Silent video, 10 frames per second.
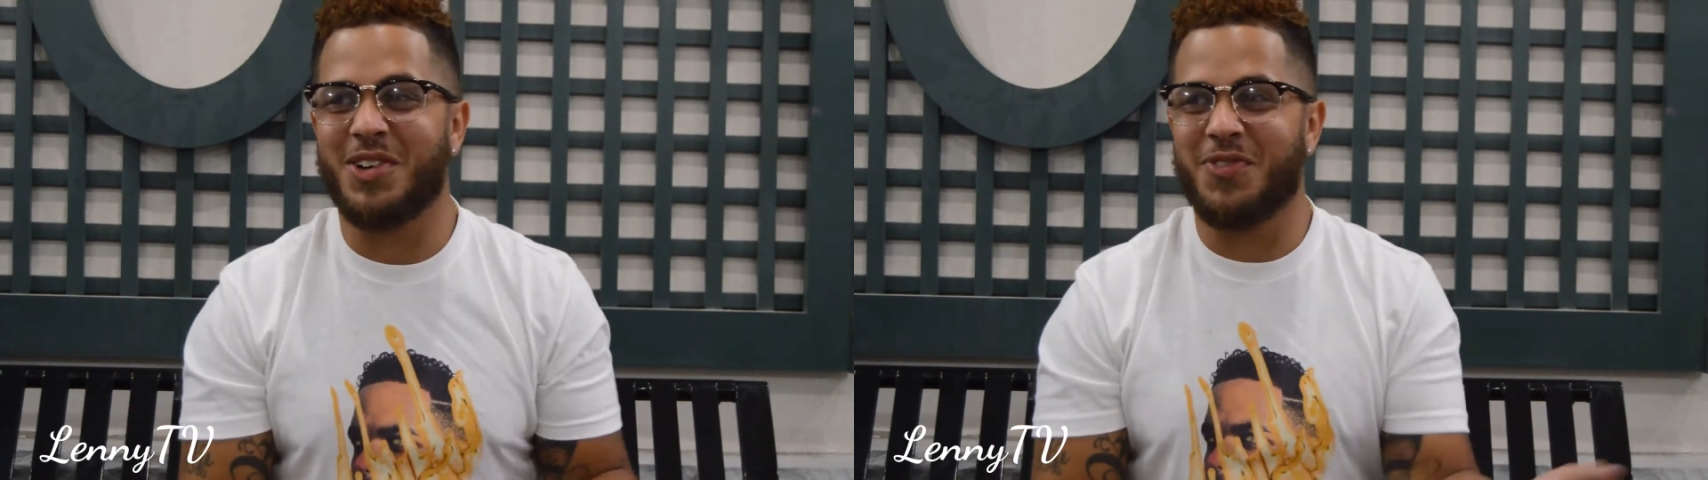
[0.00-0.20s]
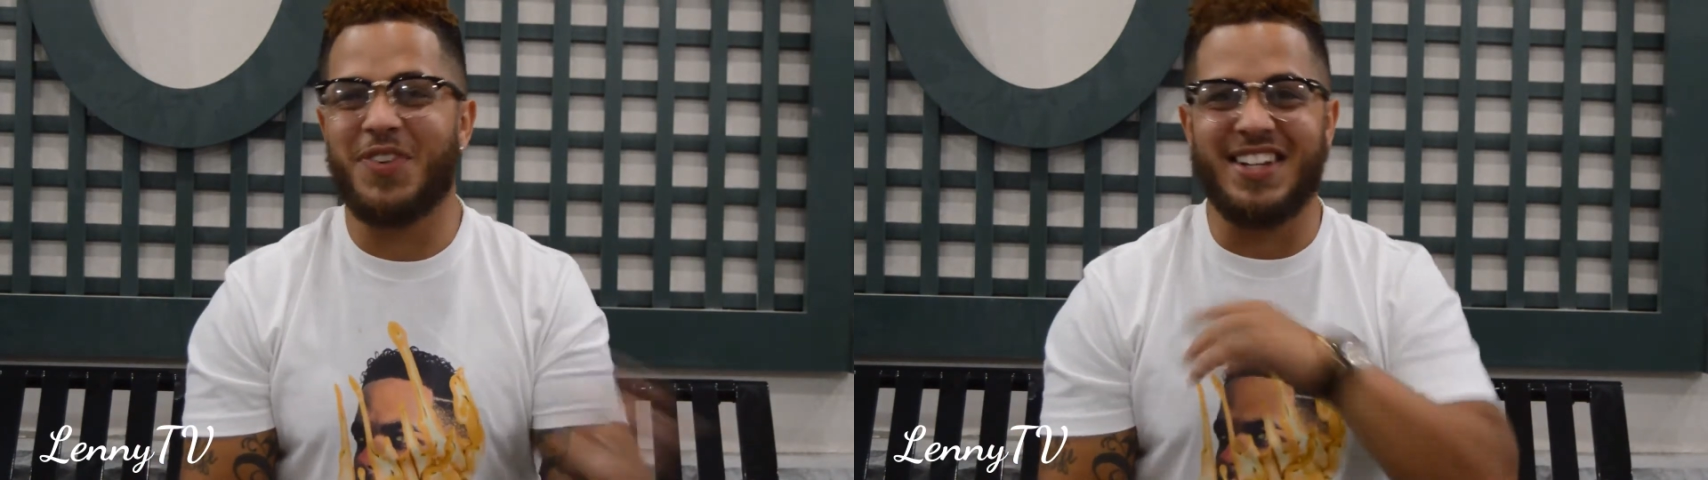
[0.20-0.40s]

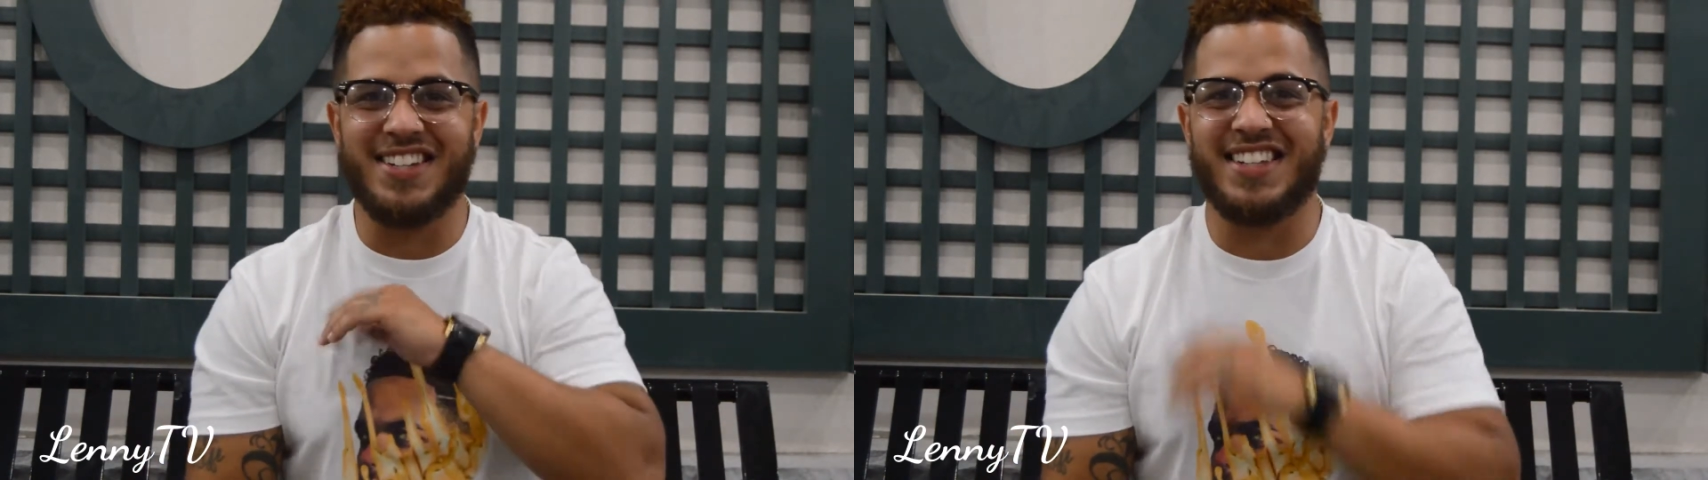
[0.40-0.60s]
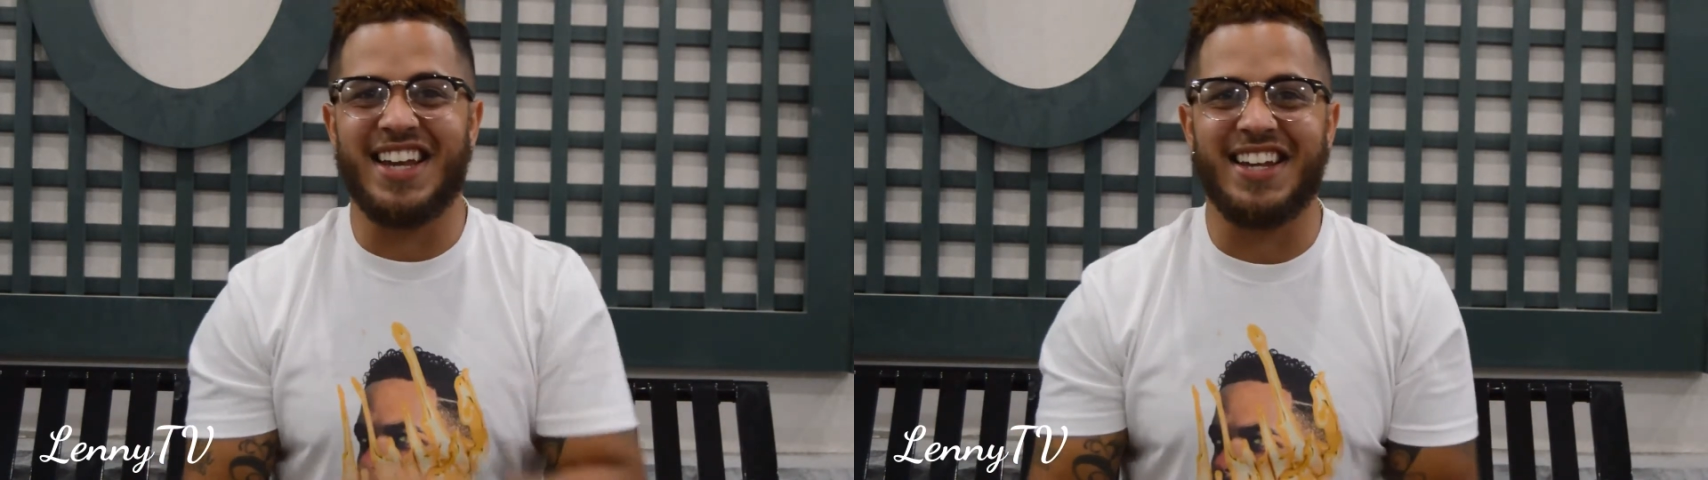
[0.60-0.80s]
50
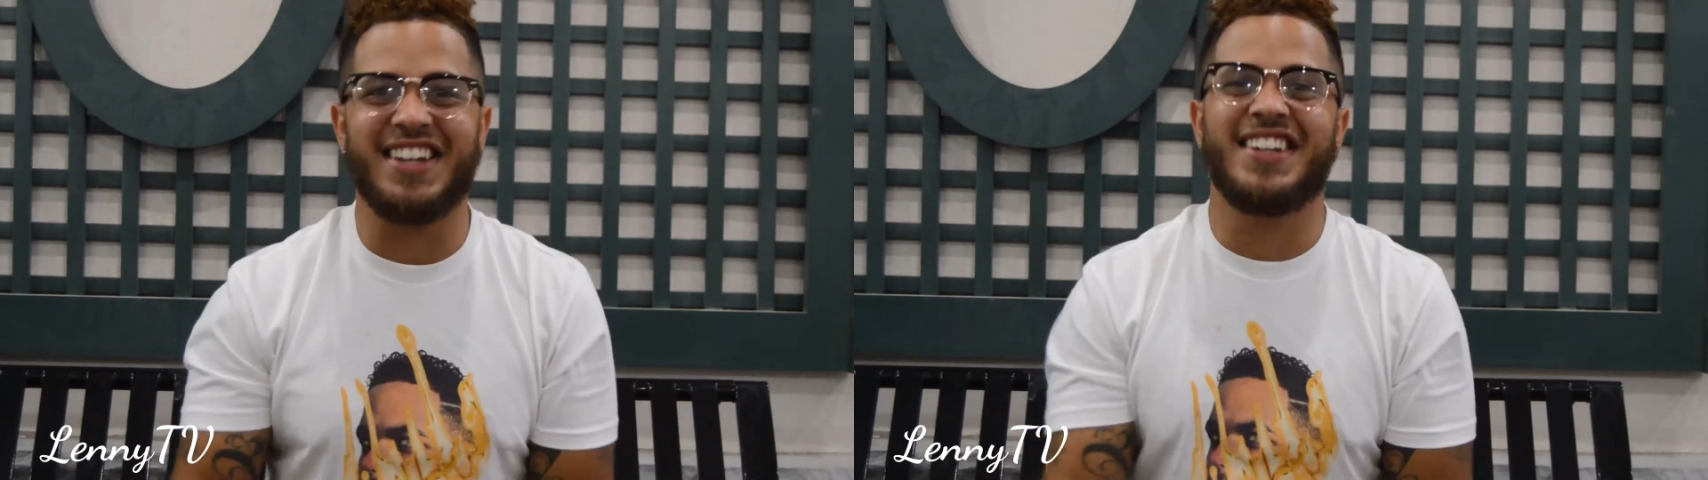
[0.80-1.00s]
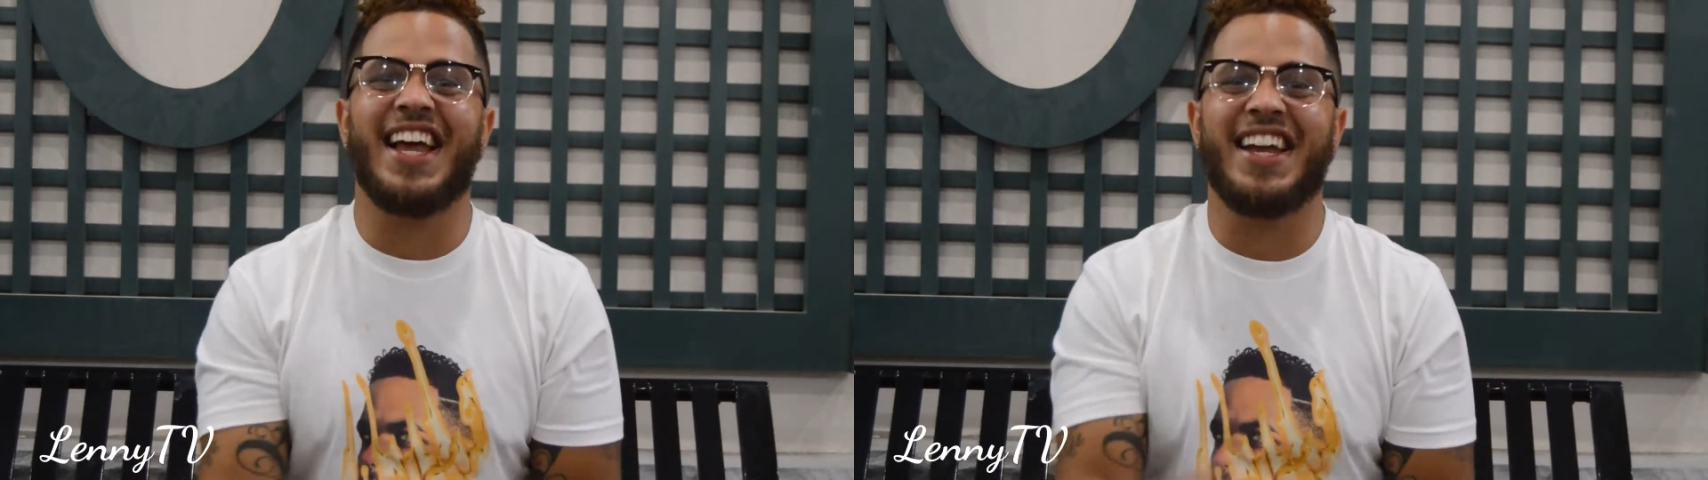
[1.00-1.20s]
Cent
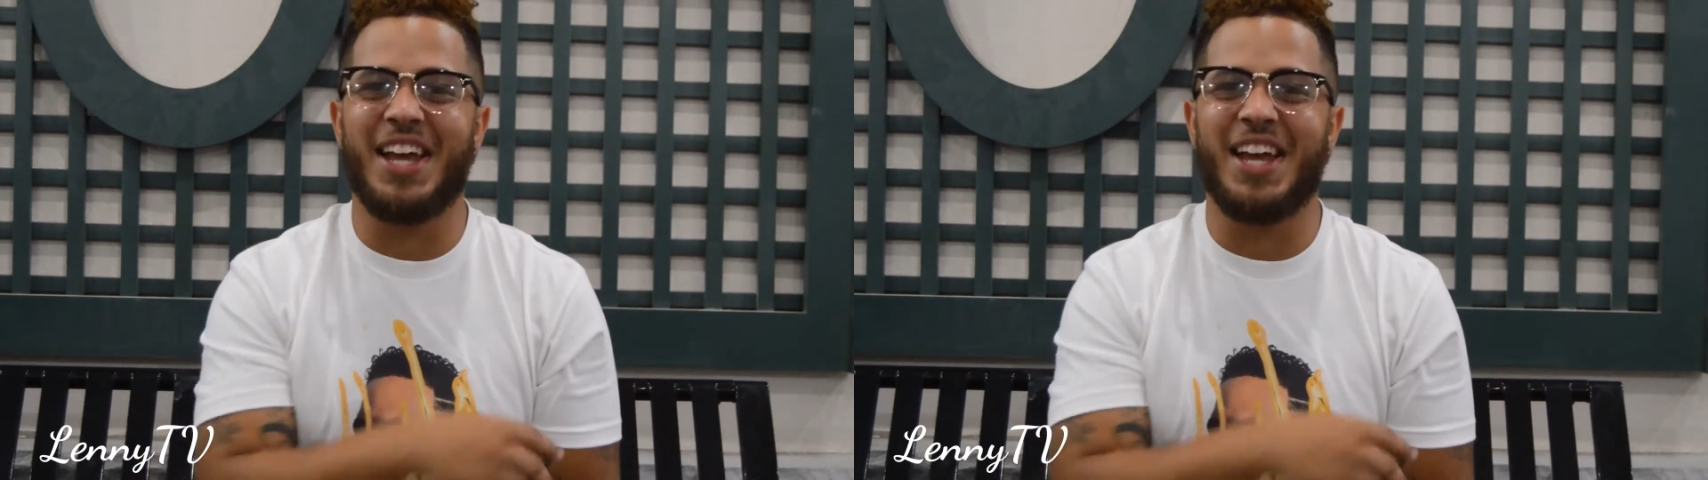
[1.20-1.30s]
and like